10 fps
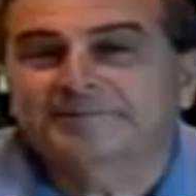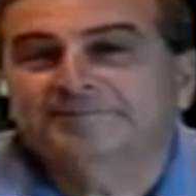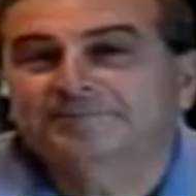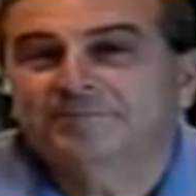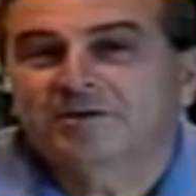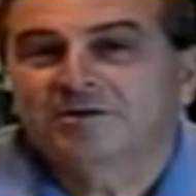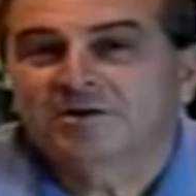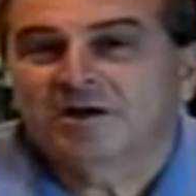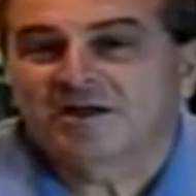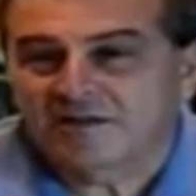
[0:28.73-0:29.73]
um,
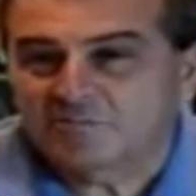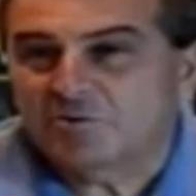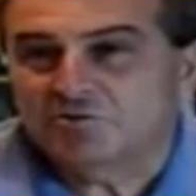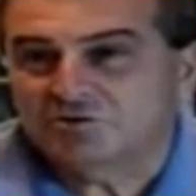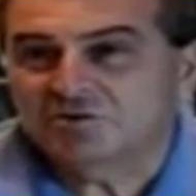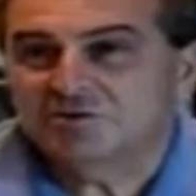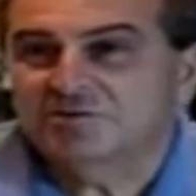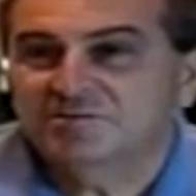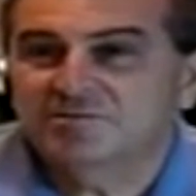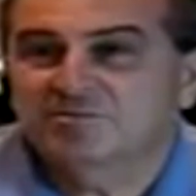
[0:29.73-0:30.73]
I had
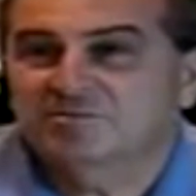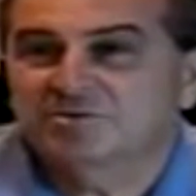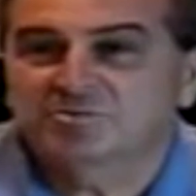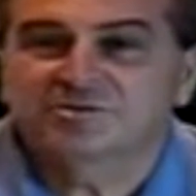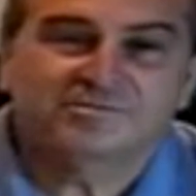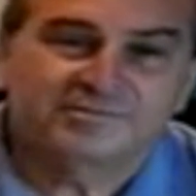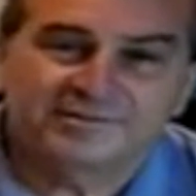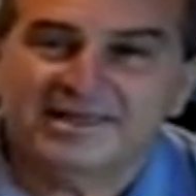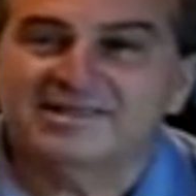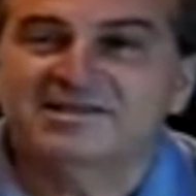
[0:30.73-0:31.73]
boats which were
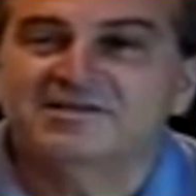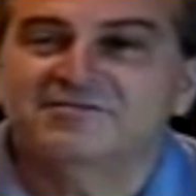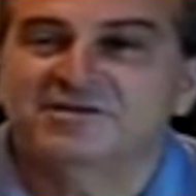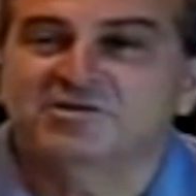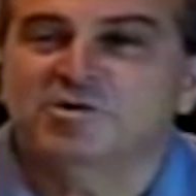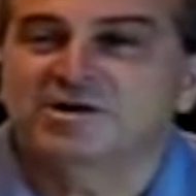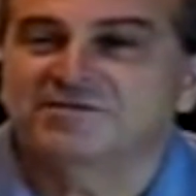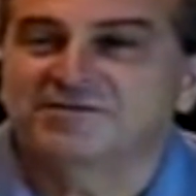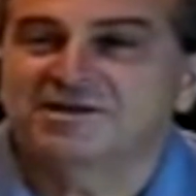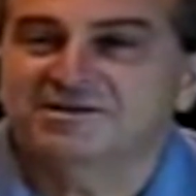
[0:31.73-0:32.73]
18 feet,
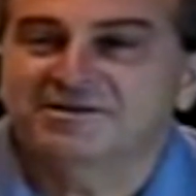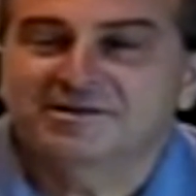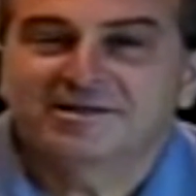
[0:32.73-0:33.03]
20 feet,